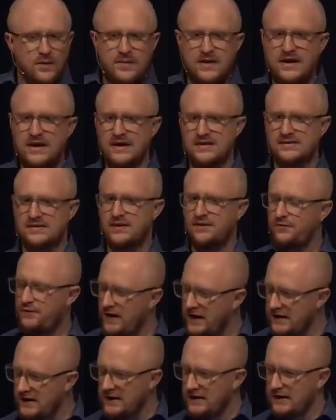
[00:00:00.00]
Because
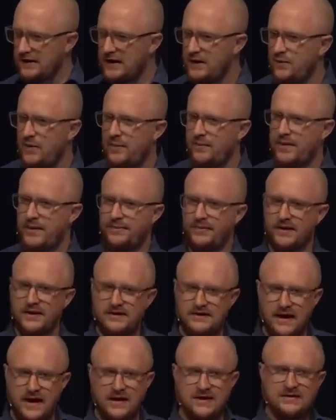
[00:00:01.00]
conveniently, what people
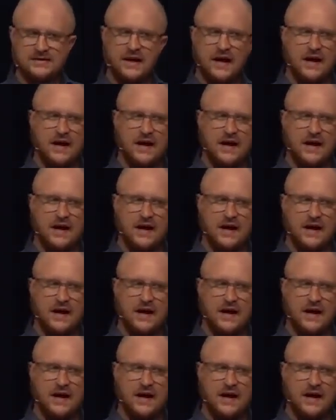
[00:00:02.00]
had done is